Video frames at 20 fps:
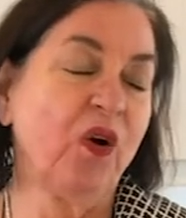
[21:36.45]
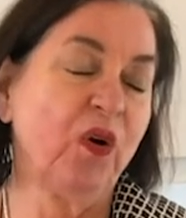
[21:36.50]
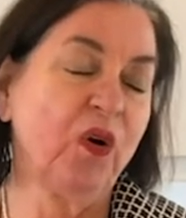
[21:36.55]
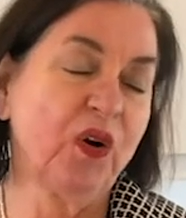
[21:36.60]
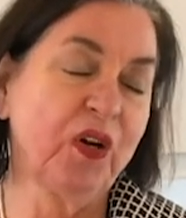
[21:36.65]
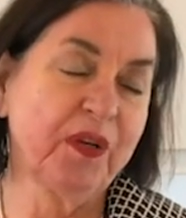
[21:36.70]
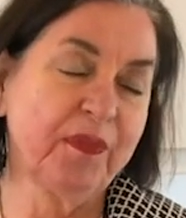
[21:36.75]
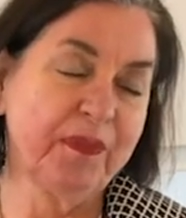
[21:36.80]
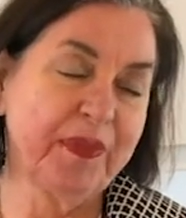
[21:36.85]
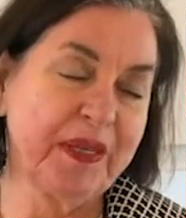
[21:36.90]

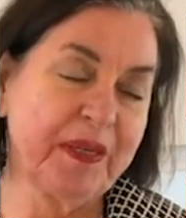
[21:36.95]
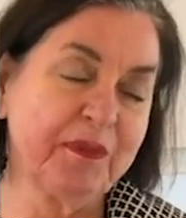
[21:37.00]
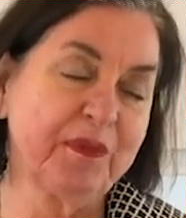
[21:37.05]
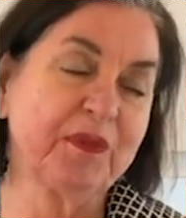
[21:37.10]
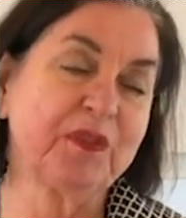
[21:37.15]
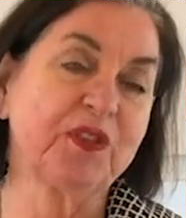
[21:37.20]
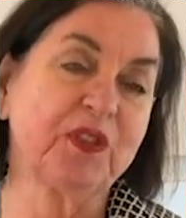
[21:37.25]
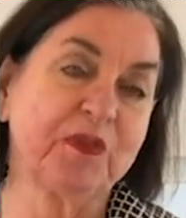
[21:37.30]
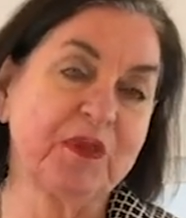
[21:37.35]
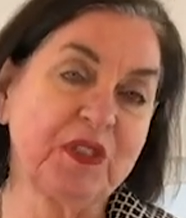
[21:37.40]
or
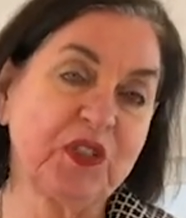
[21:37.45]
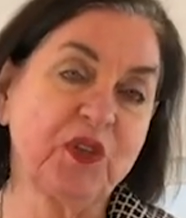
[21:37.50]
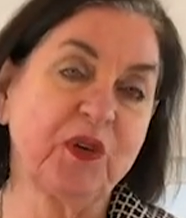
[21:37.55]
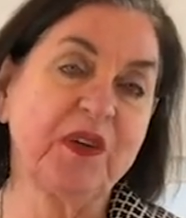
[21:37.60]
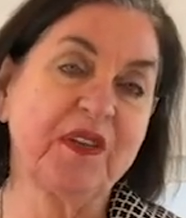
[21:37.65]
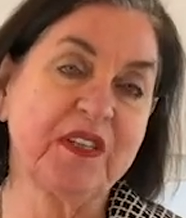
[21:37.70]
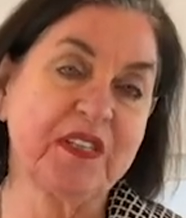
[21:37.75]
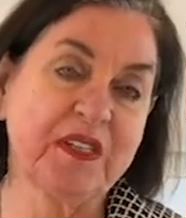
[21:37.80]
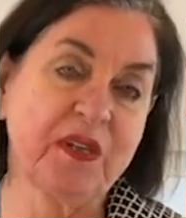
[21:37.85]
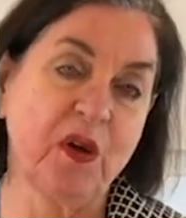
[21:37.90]
people to enjoy
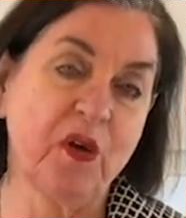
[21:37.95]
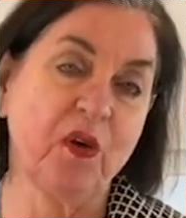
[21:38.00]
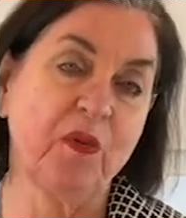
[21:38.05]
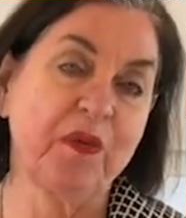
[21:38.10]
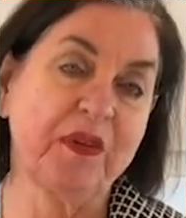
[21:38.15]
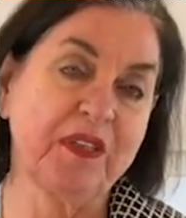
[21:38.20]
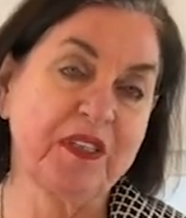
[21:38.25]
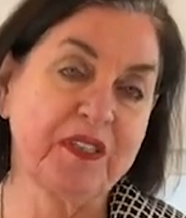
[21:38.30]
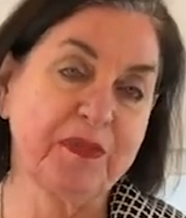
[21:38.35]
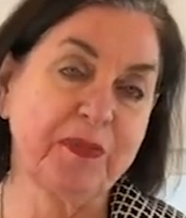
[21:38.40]
this home
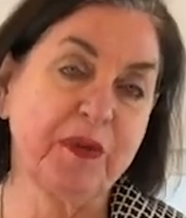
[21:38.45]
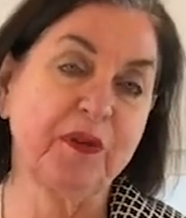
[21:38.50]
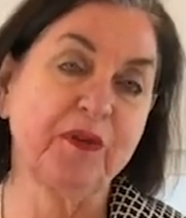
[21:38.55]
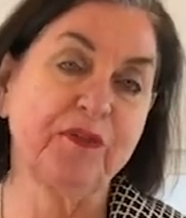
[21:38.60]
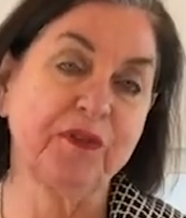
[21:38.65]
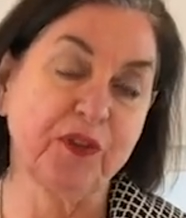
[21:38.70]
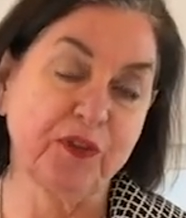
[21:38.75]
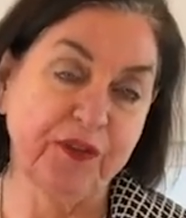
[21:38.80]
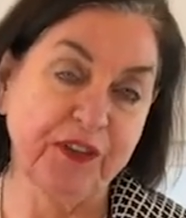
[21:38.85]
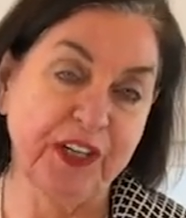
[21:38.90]
and this
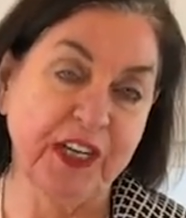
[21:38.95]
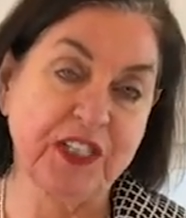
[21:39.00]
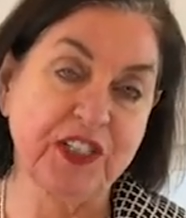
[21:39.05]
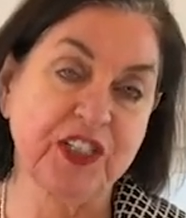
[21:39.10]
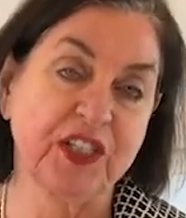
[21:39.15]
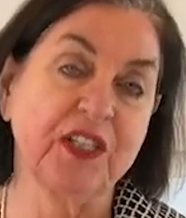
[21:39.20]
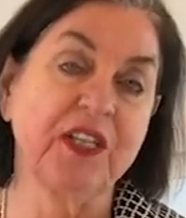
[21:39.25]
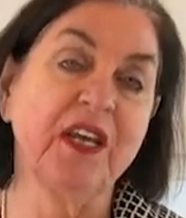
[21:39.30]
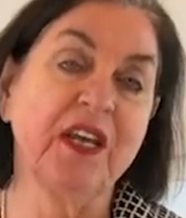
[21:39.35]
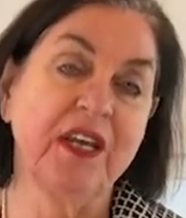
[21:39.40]
beautiful
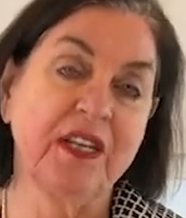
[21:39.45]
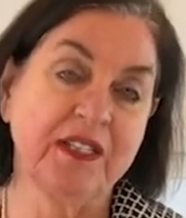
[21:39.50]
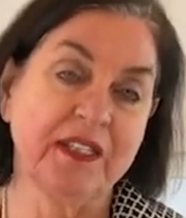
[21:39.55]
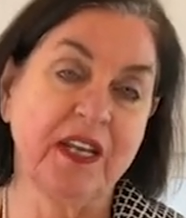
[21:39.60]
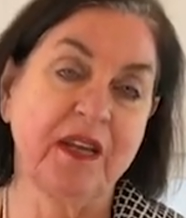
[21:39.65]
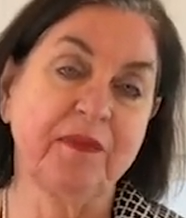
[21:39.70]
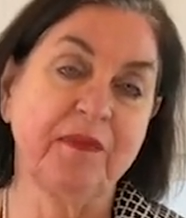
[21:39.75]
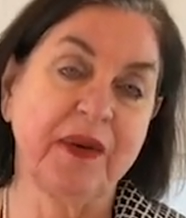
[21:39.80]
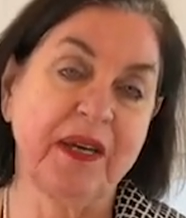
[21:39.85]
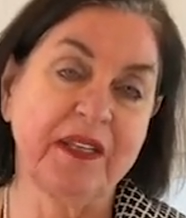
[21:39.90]
creation
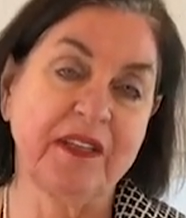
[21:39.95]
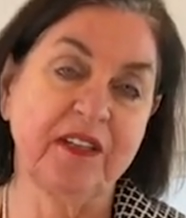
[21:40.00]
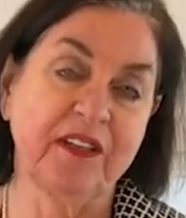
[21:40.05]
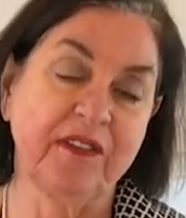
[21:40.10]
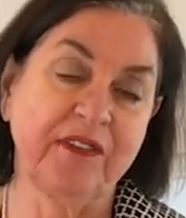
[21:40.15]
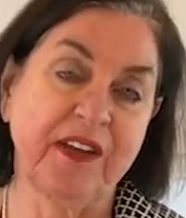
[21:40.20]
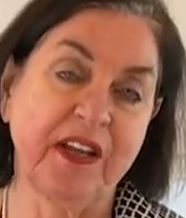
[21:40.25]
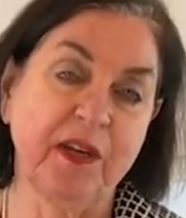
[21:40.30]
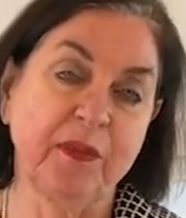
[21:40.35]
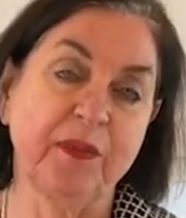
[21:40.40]
done by the
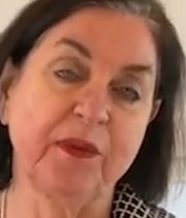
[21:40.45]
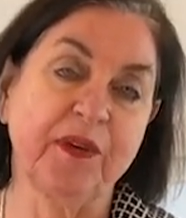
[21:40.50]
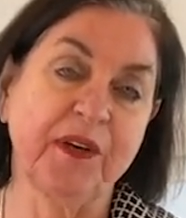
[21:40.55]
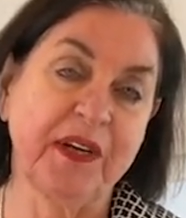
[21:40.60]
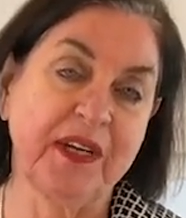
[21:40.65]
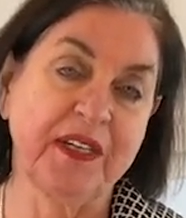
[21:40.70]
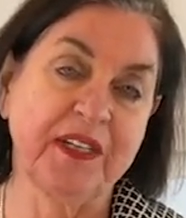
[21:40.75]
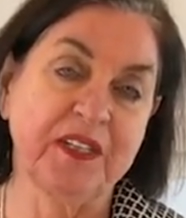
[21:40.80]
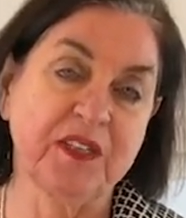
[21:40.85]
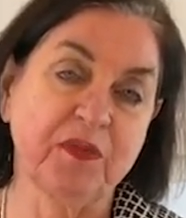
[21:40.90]
developer
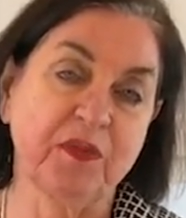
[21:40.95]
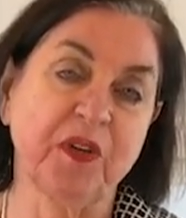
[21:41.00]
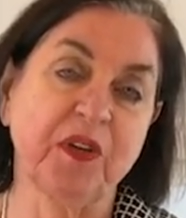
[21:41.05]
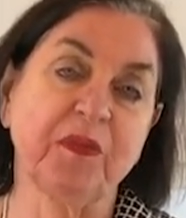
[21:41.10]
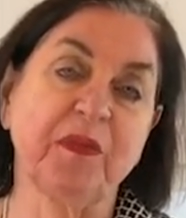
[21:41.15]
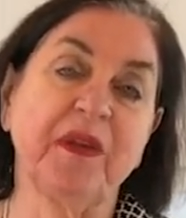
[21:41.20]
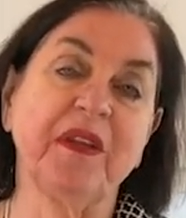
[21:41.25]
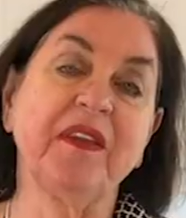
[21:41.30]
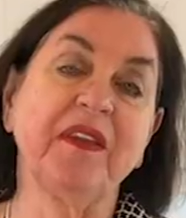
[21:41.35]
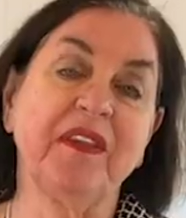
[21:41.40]
and his
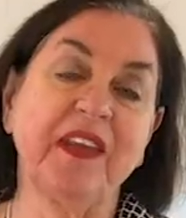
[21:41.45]
workmen.